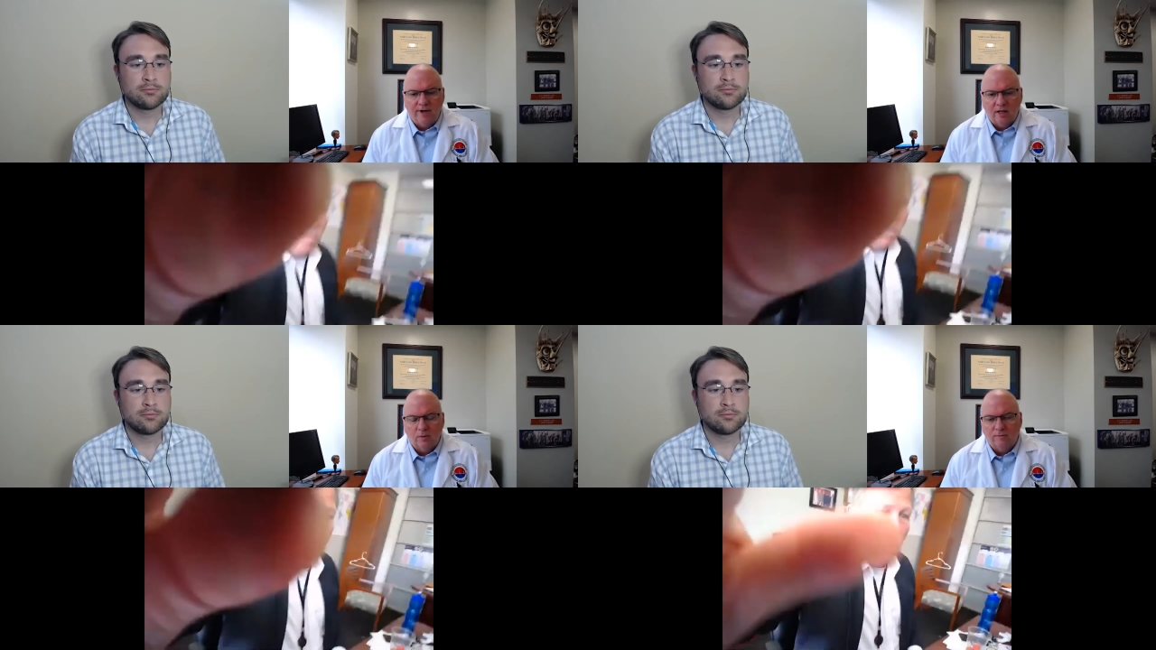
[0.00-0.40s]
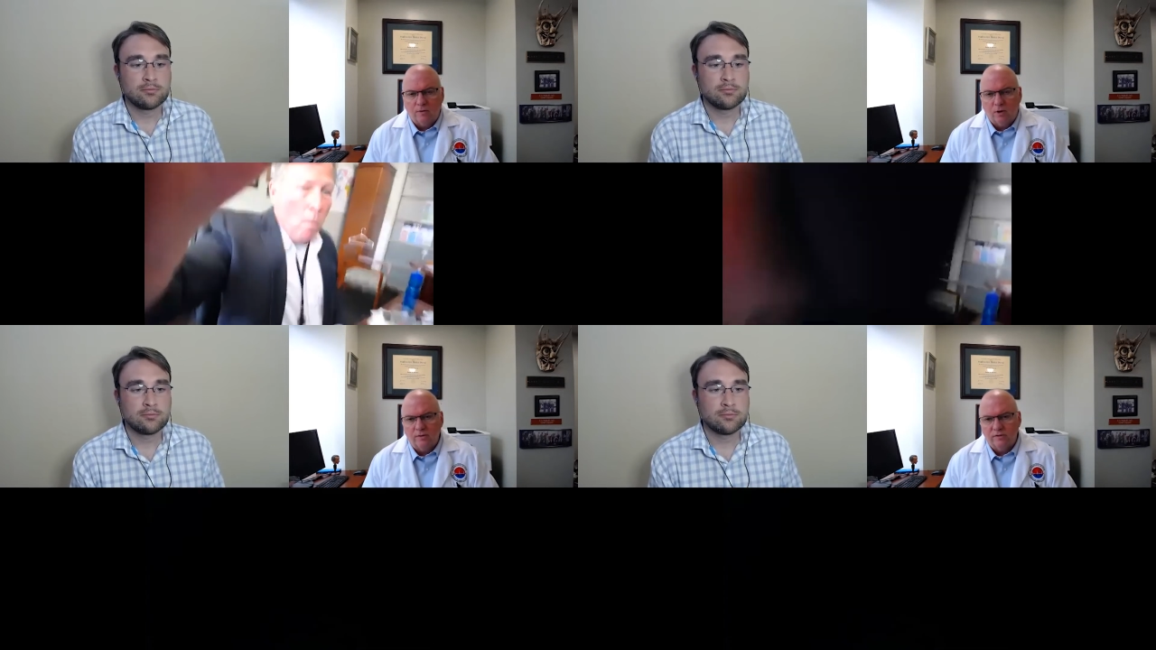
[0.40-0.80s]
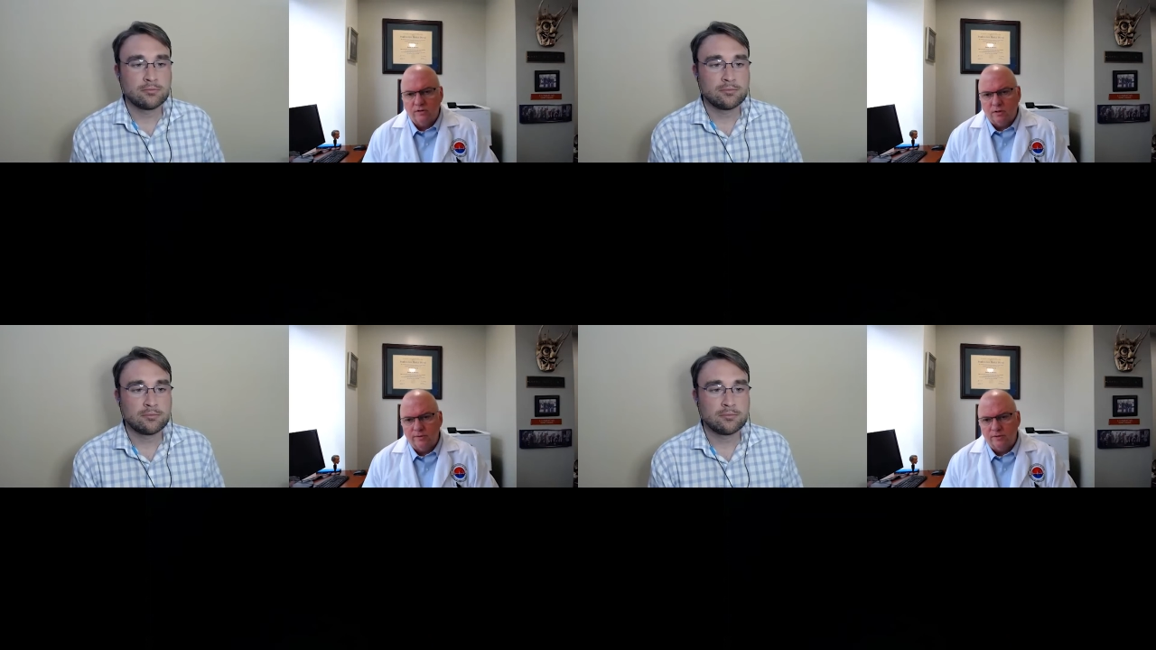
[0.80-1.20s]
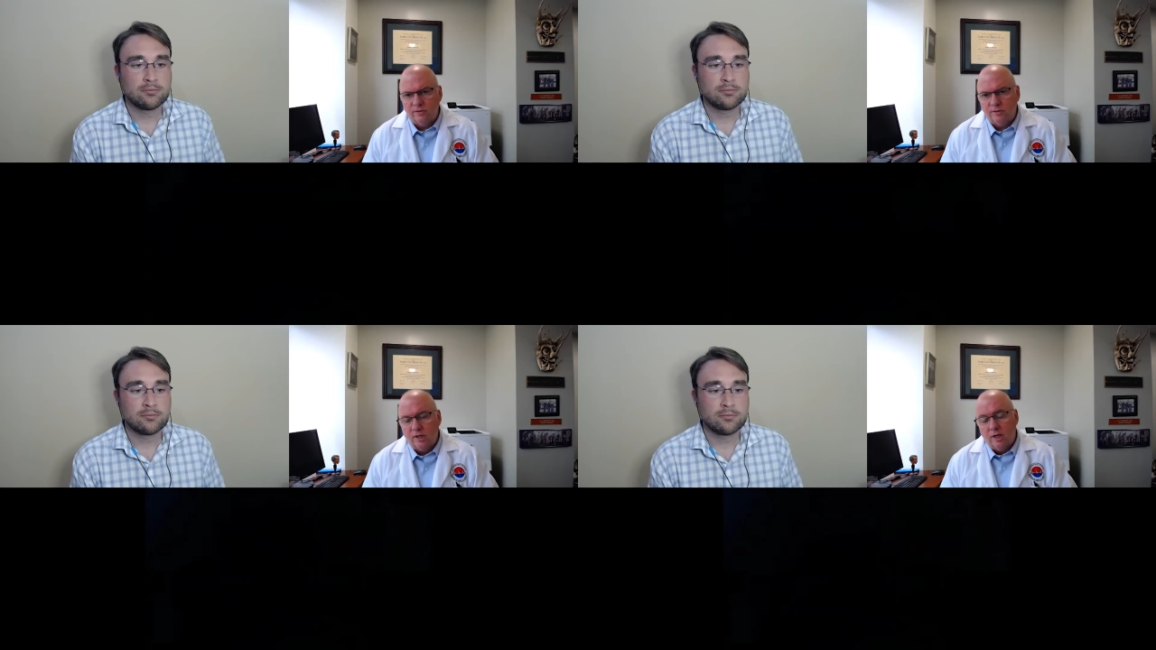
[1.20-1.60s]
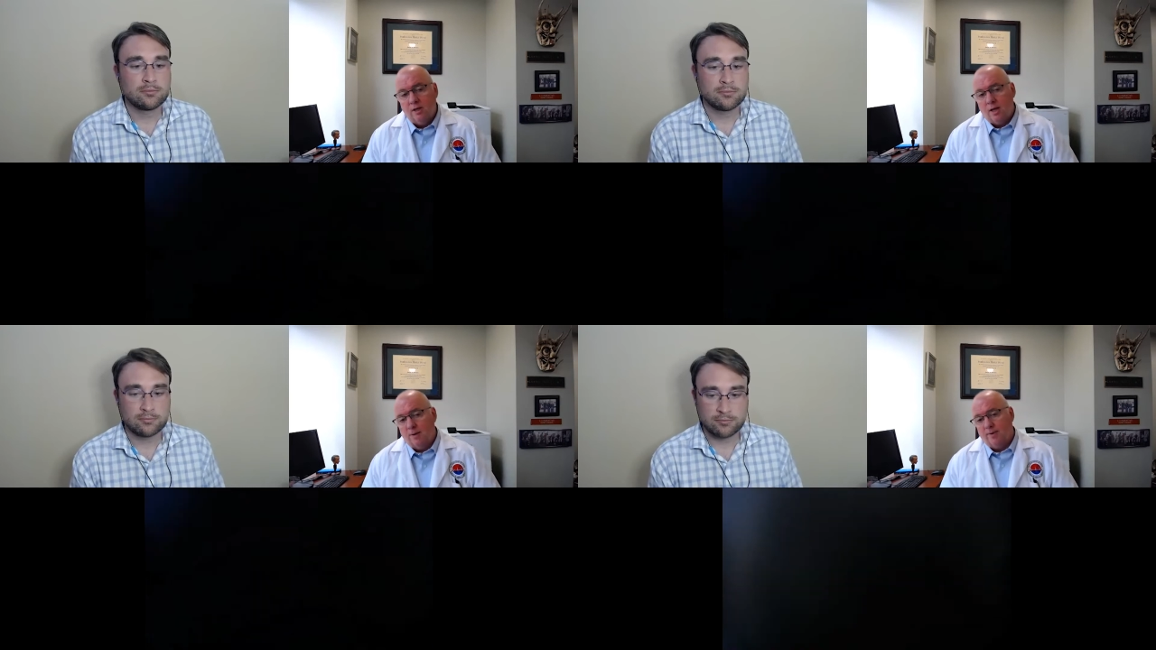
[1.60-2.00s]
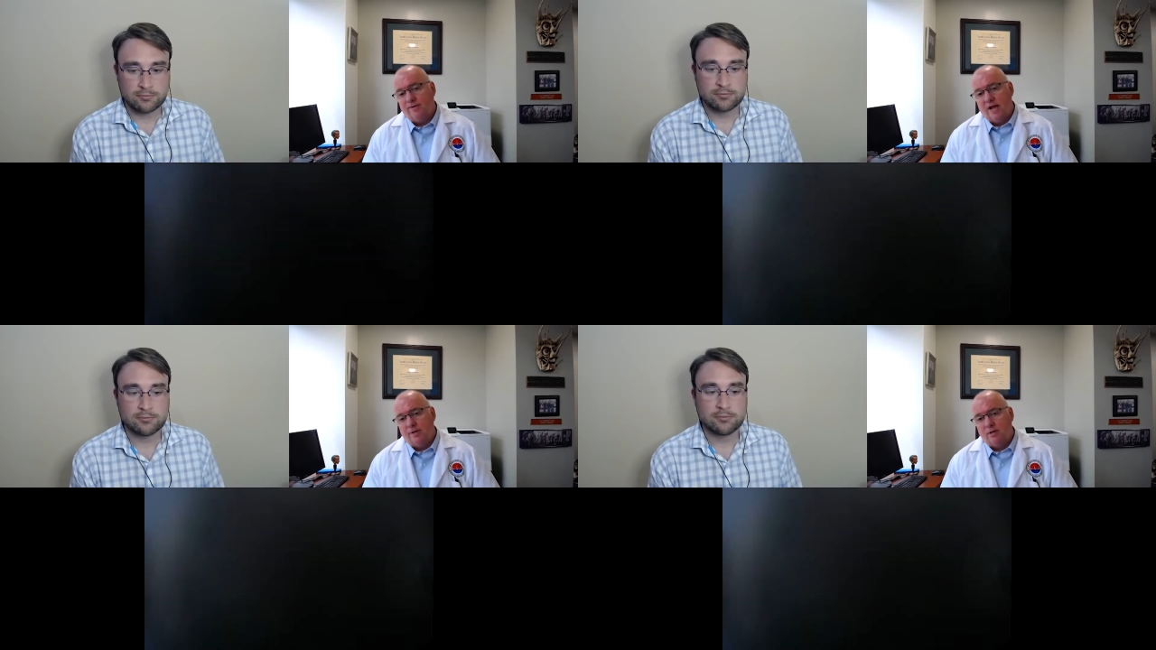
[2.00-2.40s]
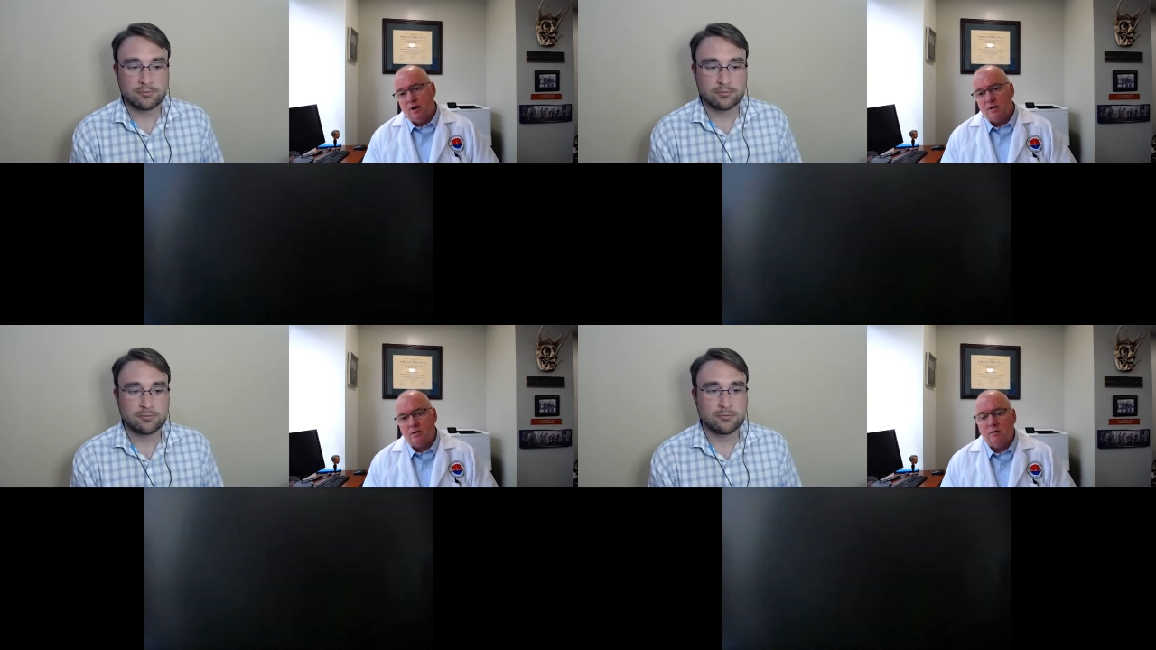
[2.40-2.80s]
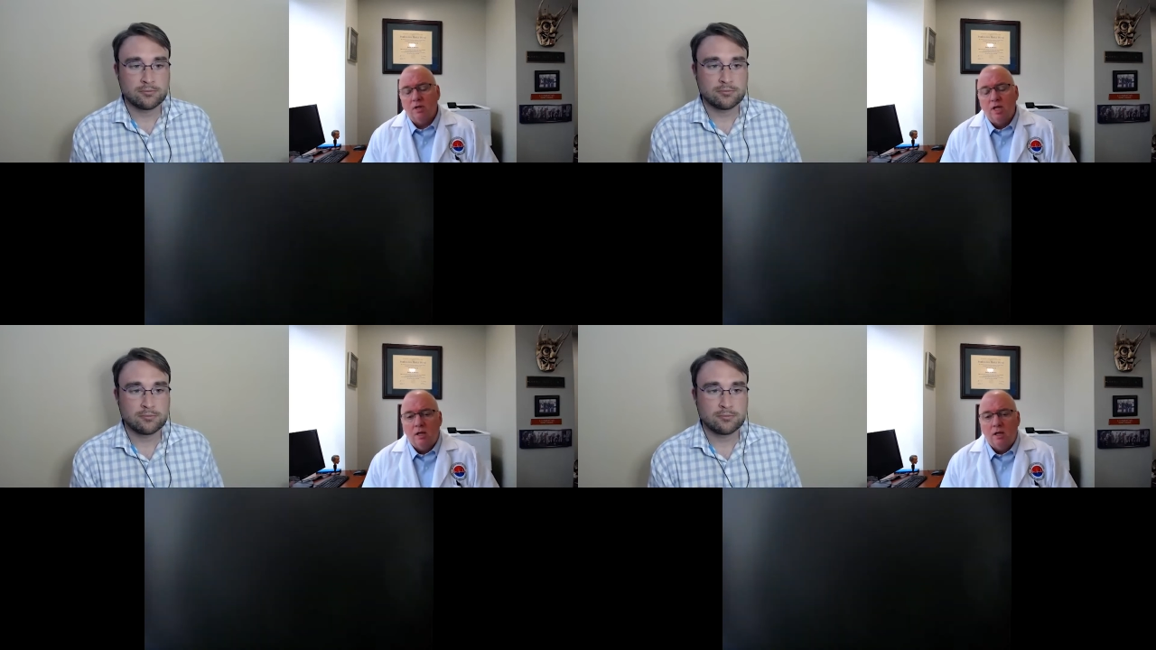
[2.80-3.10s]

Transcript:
Speaker 1: available for all those services. I'm a family doctor.